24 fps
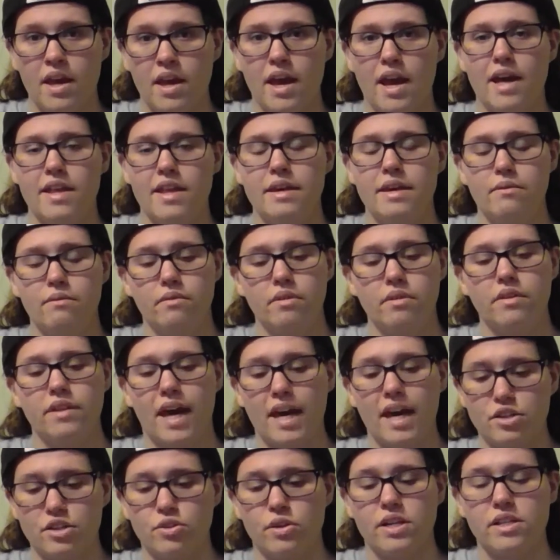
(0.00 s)
And then
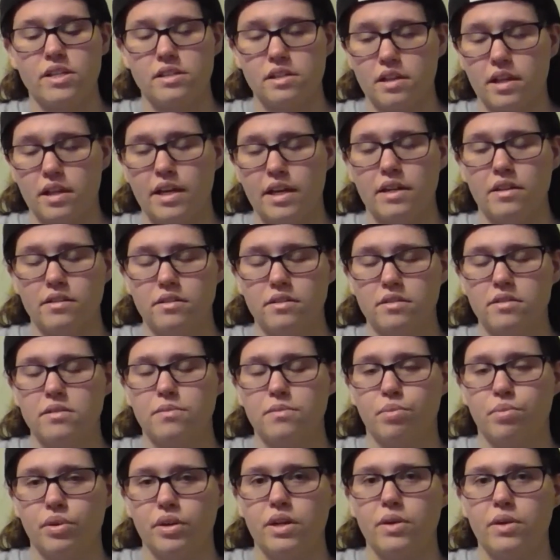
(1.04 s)
that translates
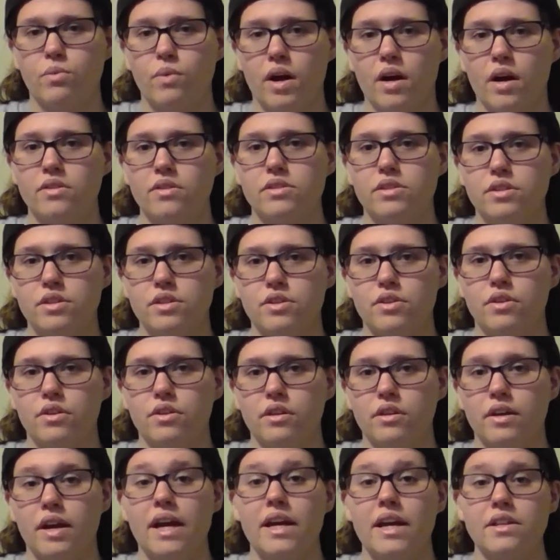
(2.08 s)
pretty well to
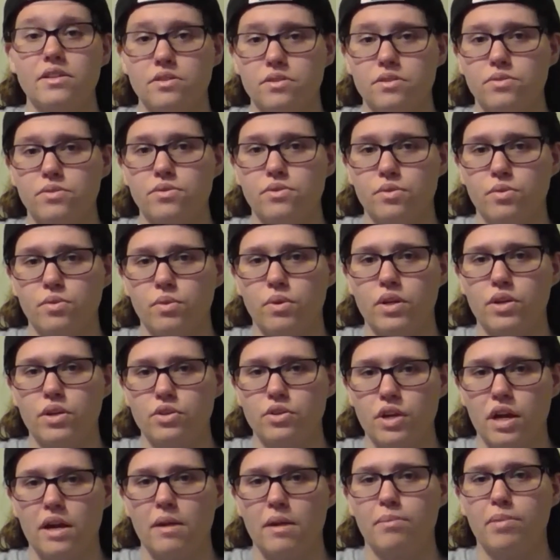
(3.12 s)
your etudes when you
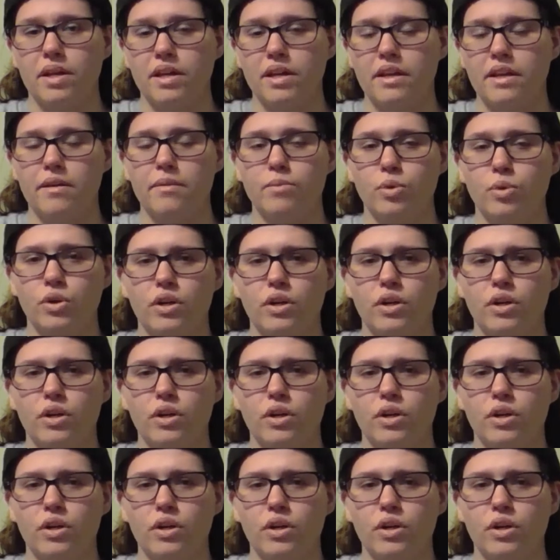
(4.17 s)
try to play them,